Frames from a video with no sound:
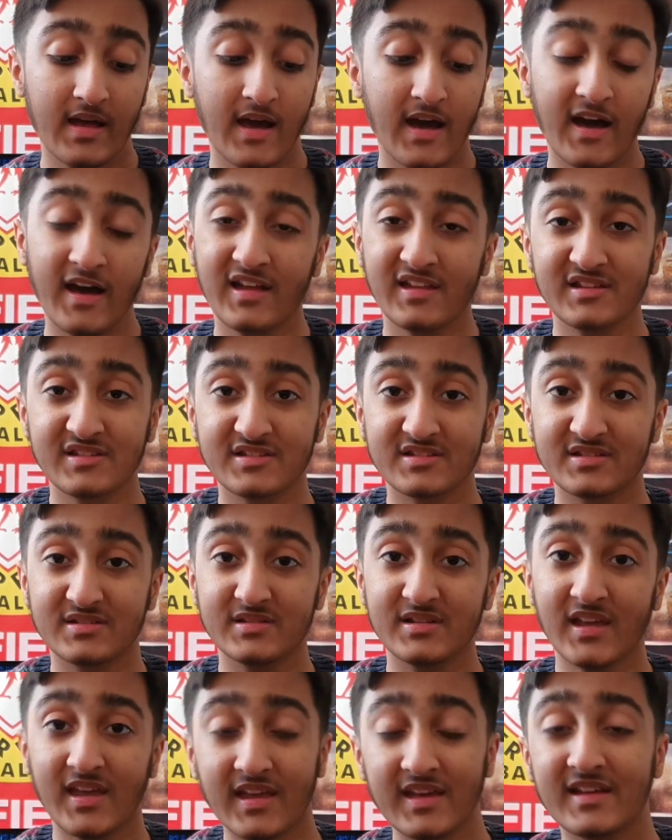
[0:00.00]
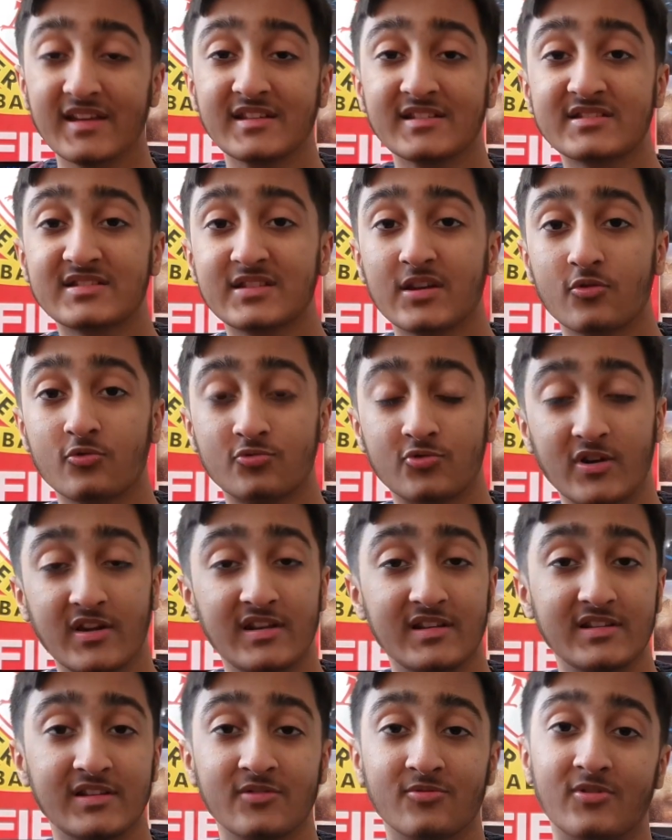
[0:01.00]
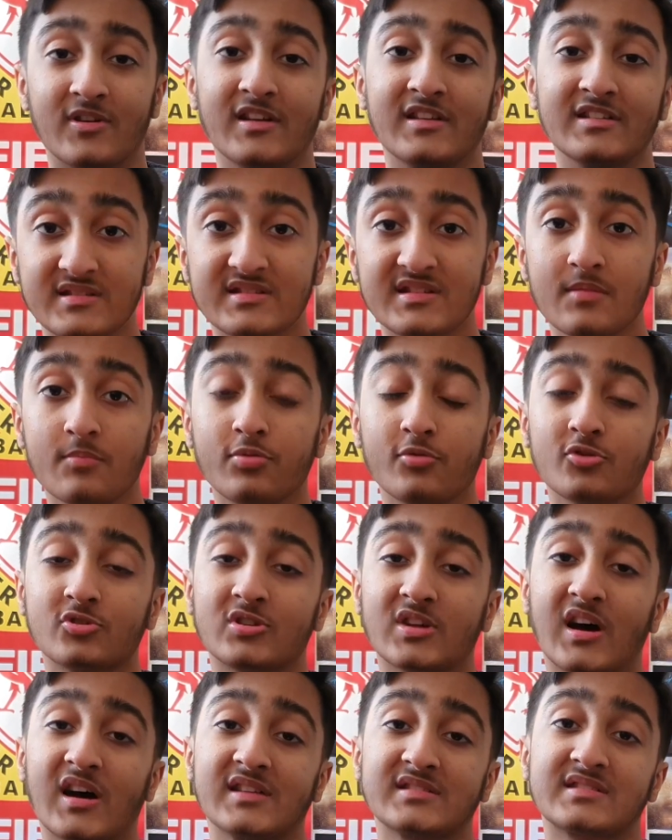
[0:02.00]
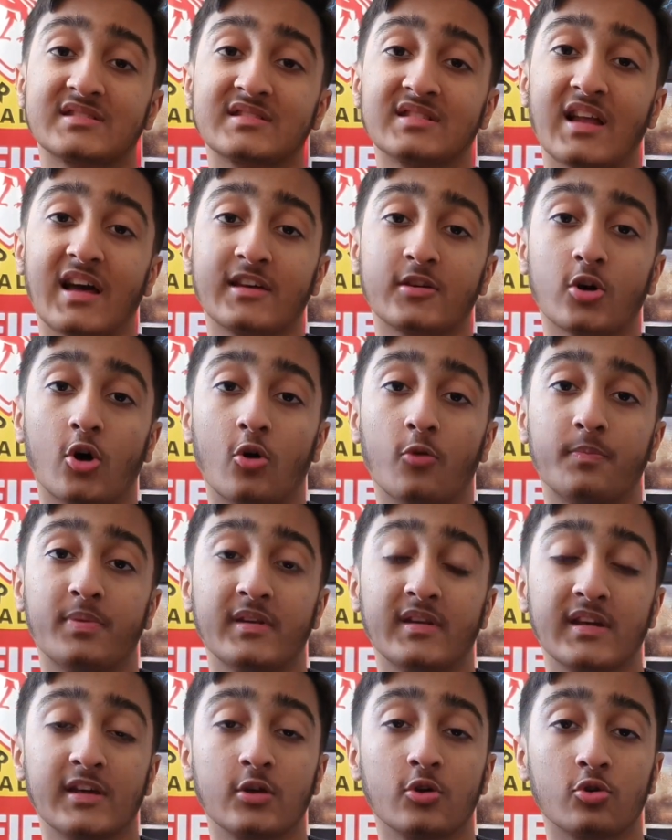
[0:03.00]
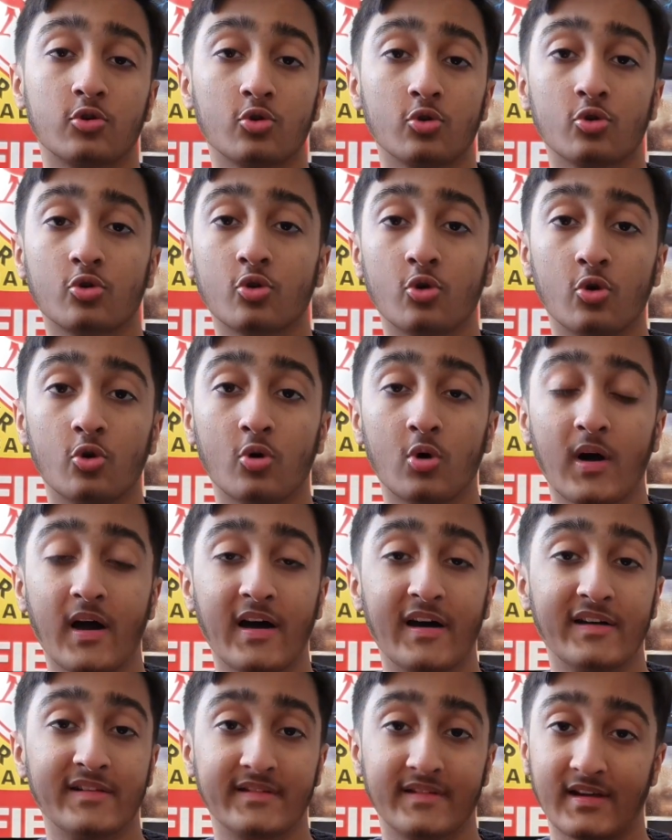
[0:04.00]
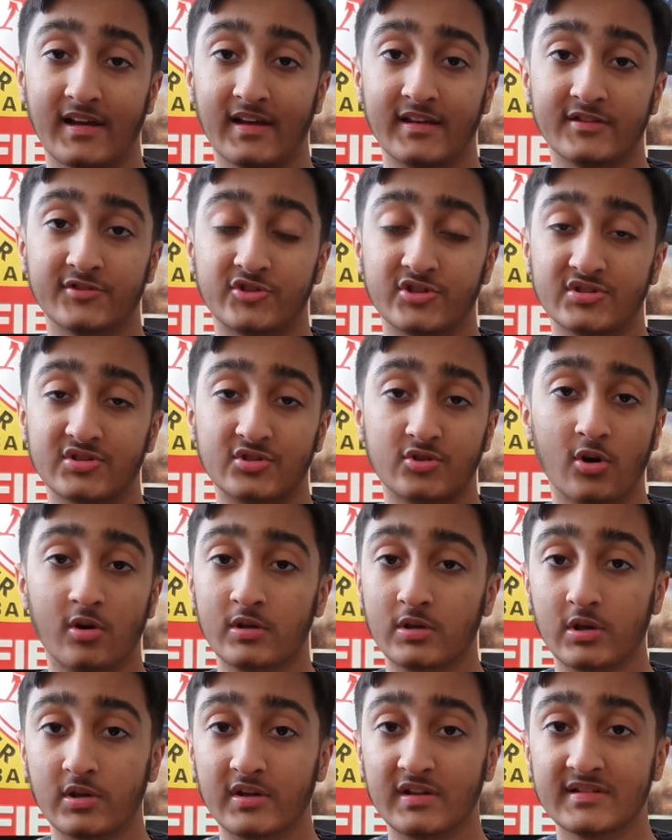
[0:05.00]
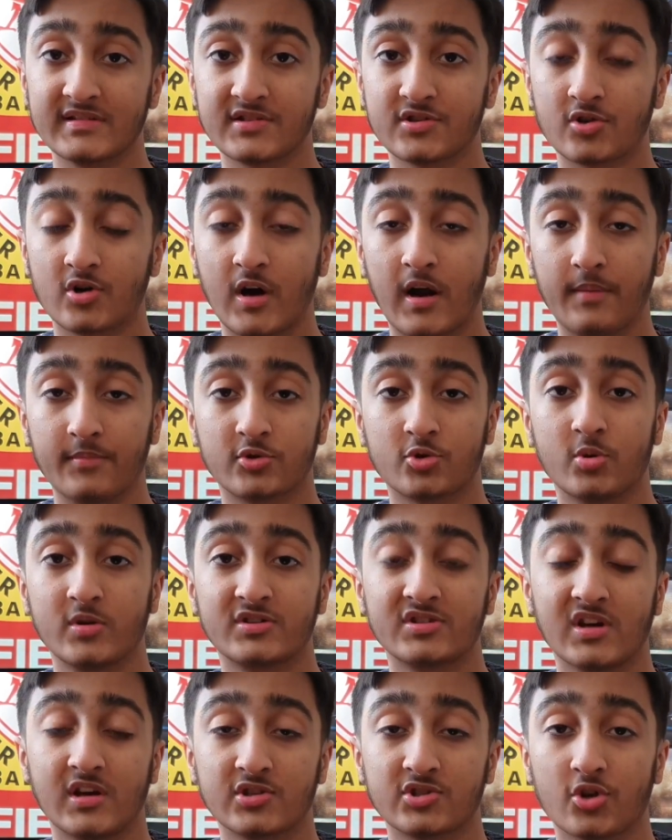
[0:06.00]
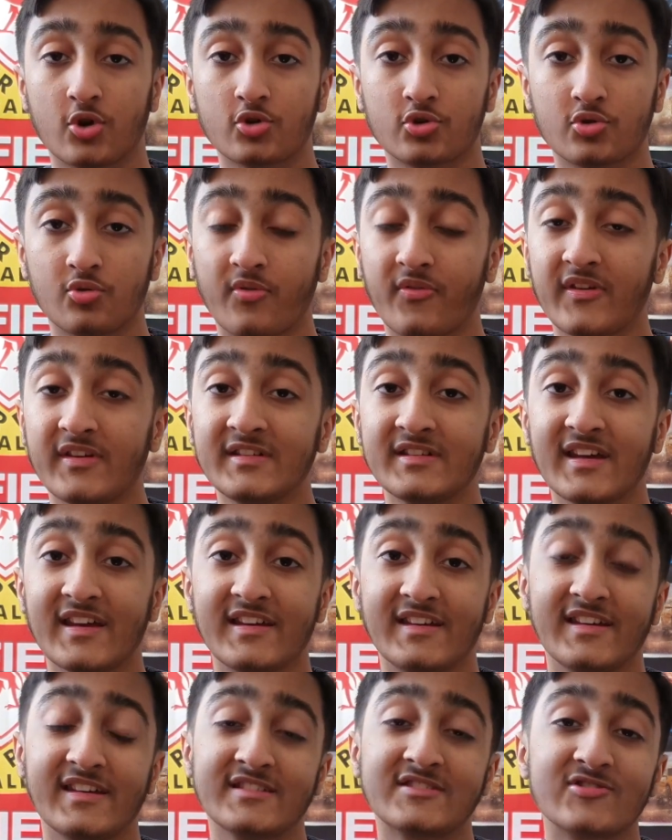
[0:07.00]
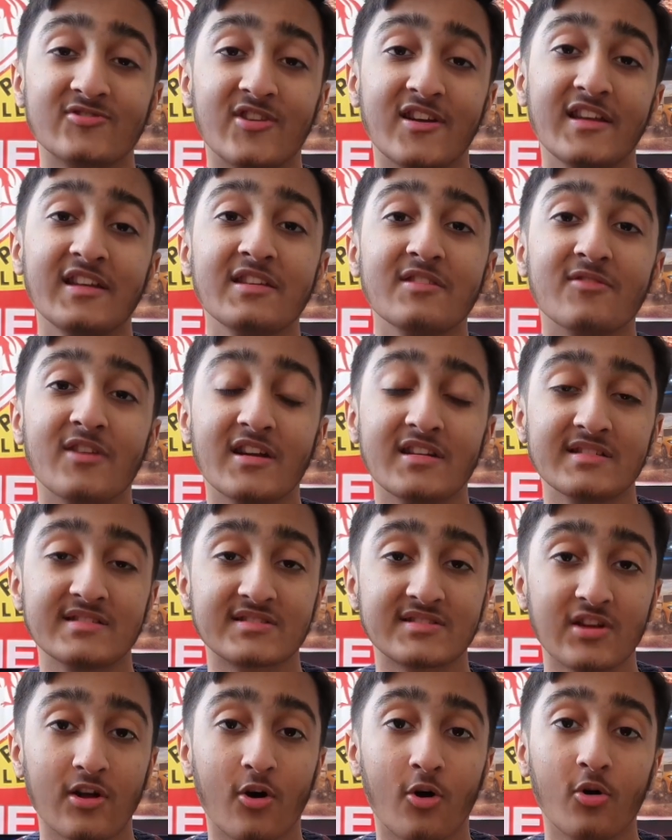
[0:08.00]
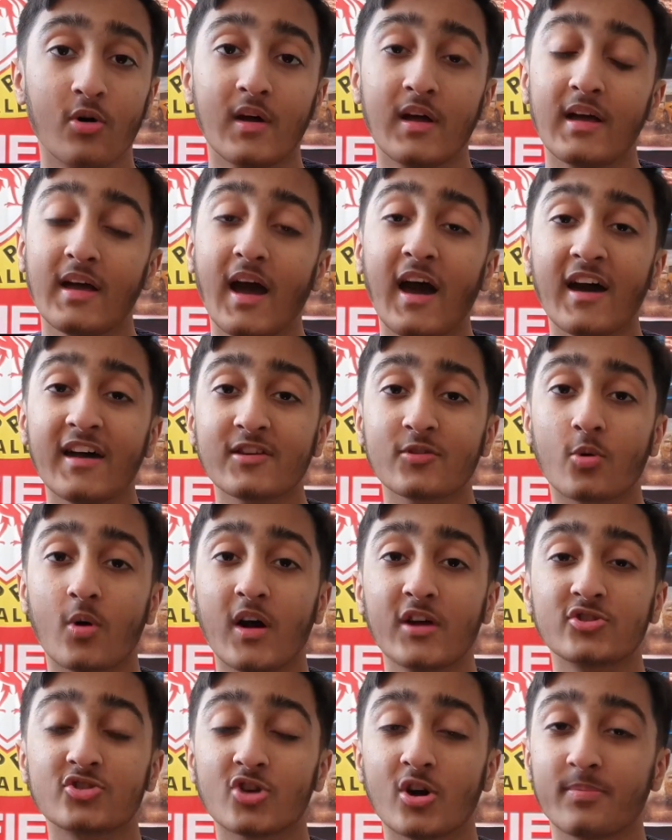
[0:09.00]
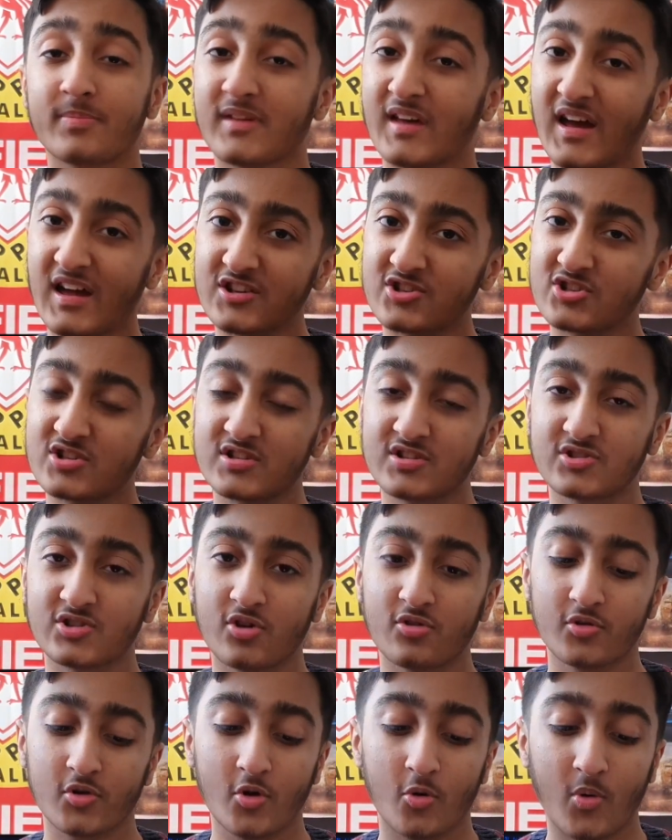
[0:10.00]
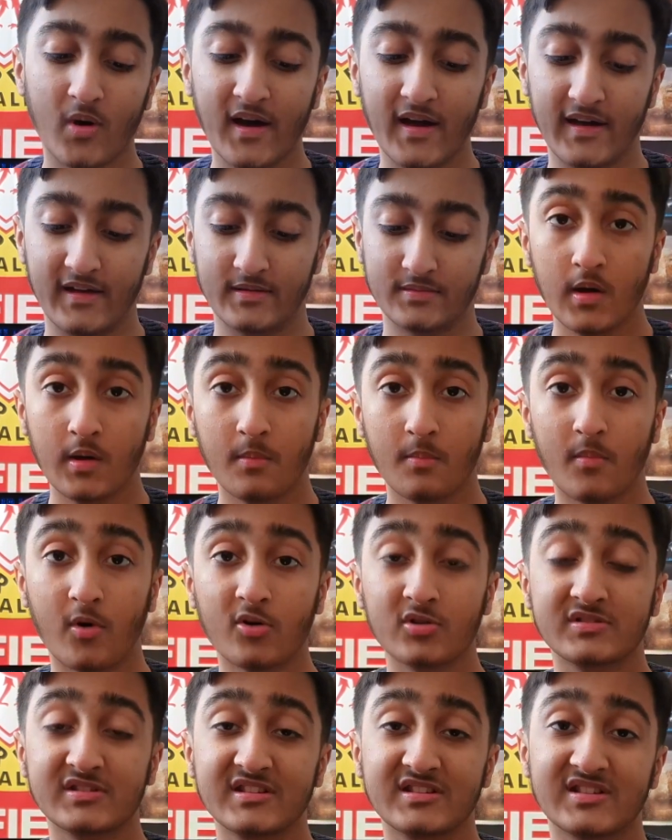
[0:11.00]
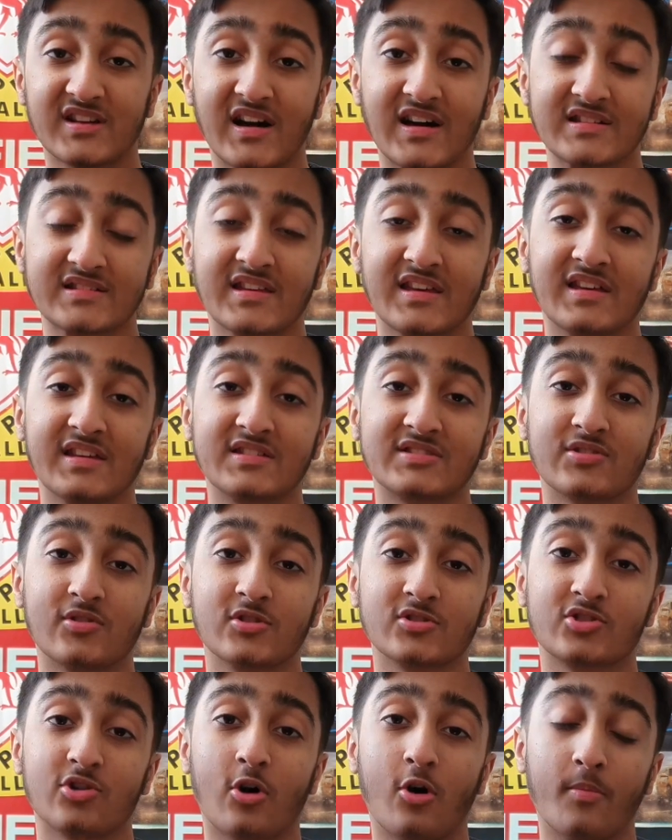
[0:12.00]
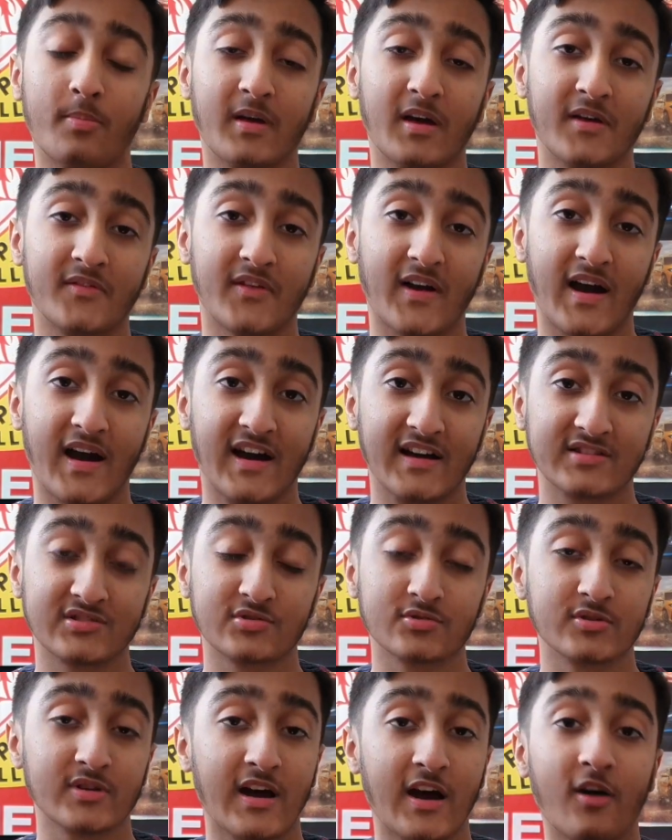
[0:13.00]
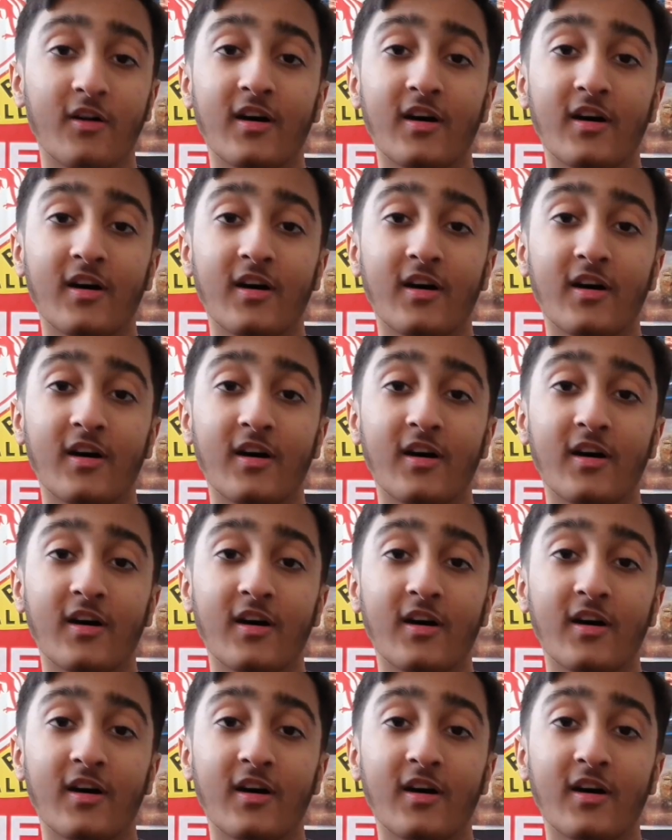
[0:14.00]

And it is really, really simple tasks like opening Google and just going on Instagram, Twitter, social feed. It is really, really slow and quite choppy. I actually don't know why. Multitasking is also a bit of a hassle now